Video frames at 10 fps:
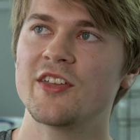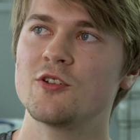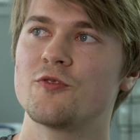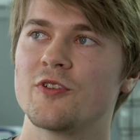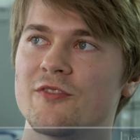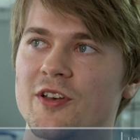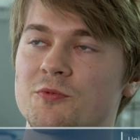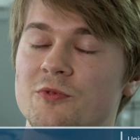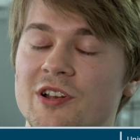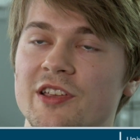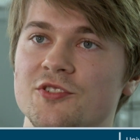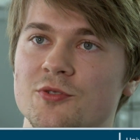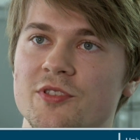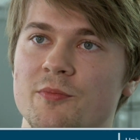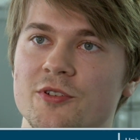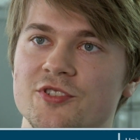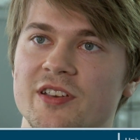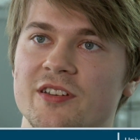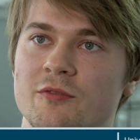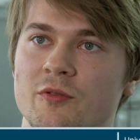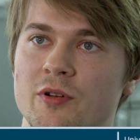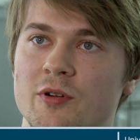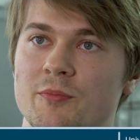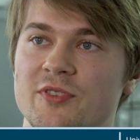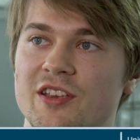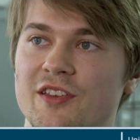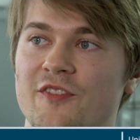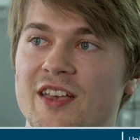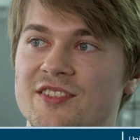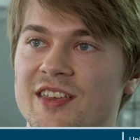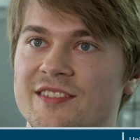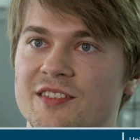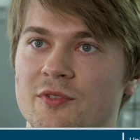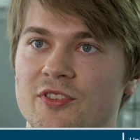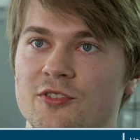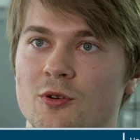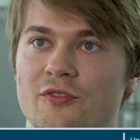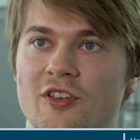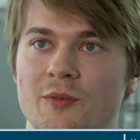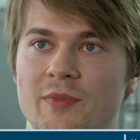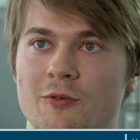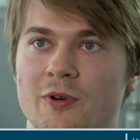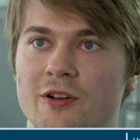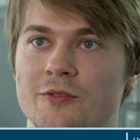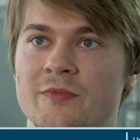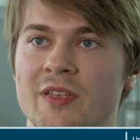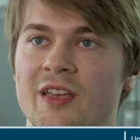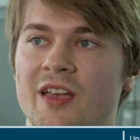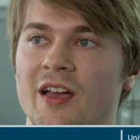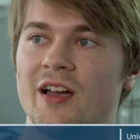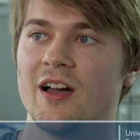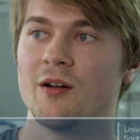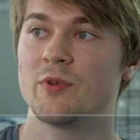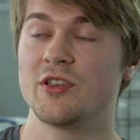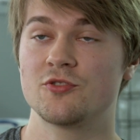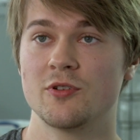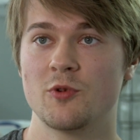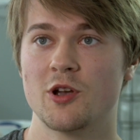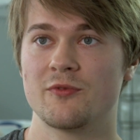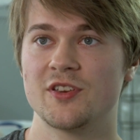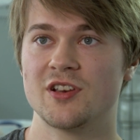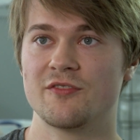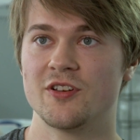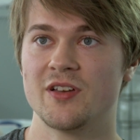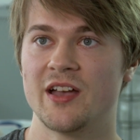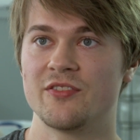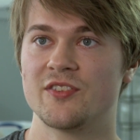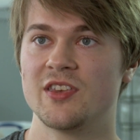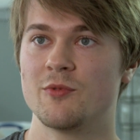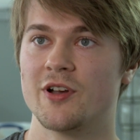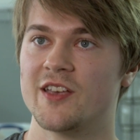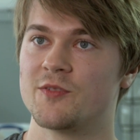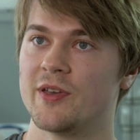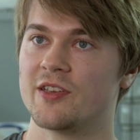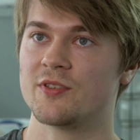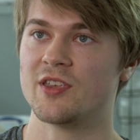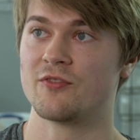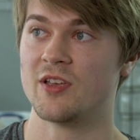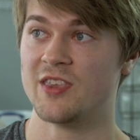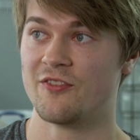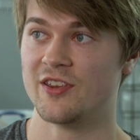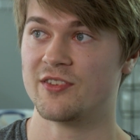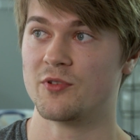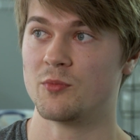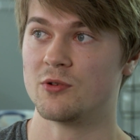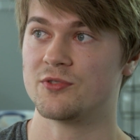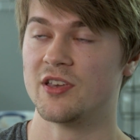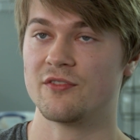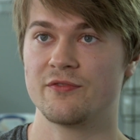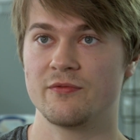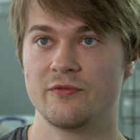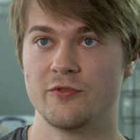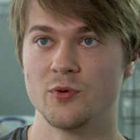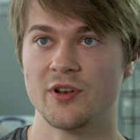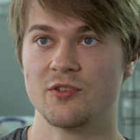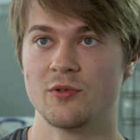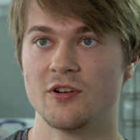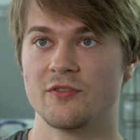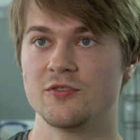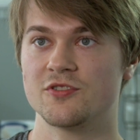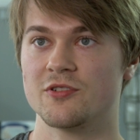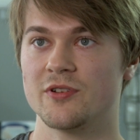I think all three of us really enjoyed the project. We were particularly fascinated with the song of the humpback whale. We enjoyed working with each other, and the teamwork aspects were definitely something we will take forward into our future